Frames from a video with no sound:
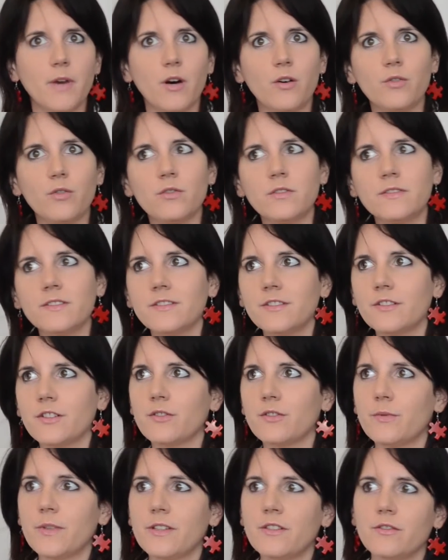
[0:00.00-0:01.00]
all you
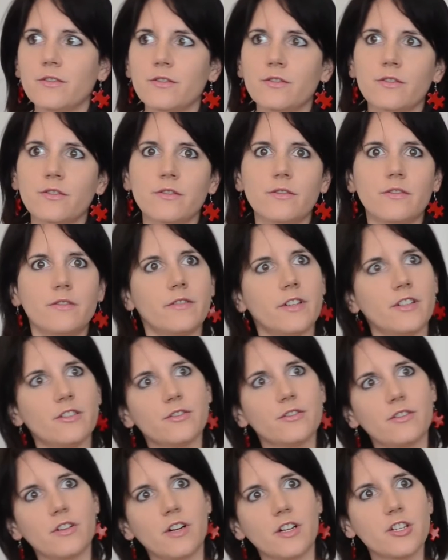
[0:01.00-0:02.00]
know when you when
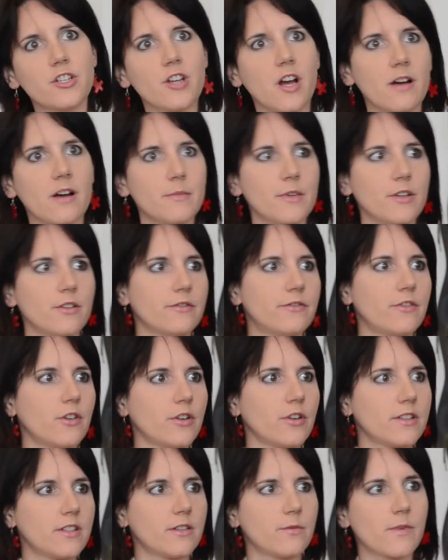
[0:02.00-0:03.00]
you are charming or
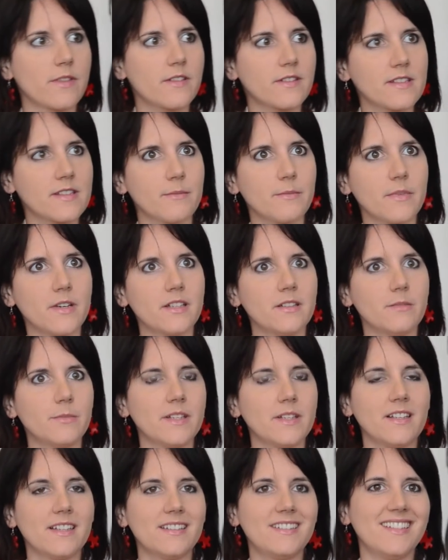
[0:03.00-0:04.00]
flirting with somebody
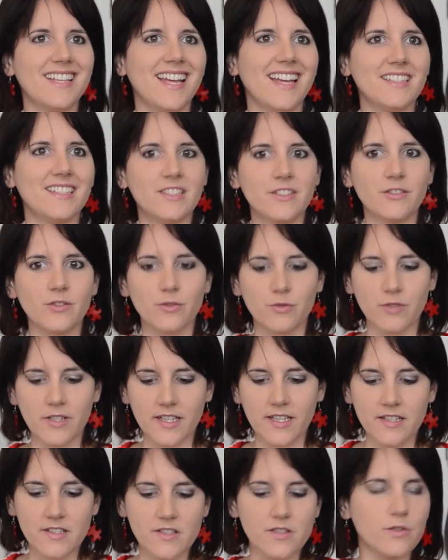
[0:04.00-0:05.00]
but at the end you only
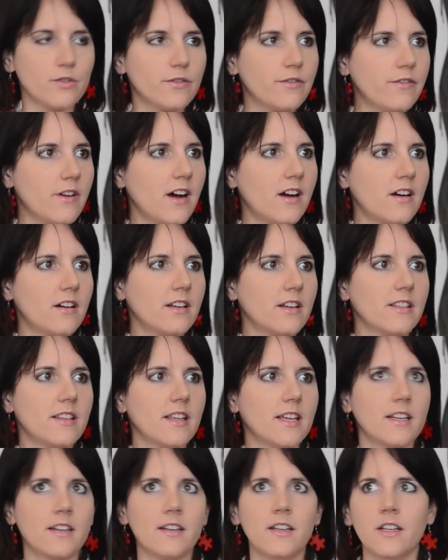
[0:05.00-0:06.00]
get so far and
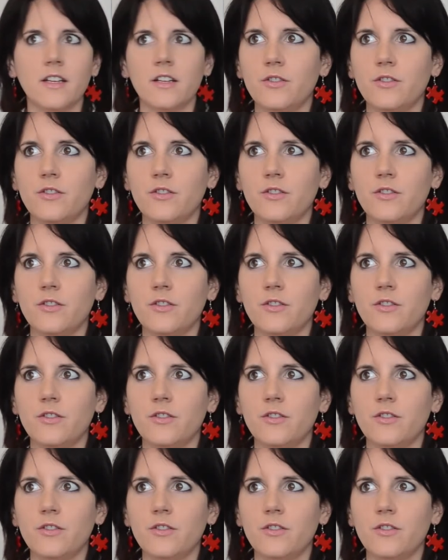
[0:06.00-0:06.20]
then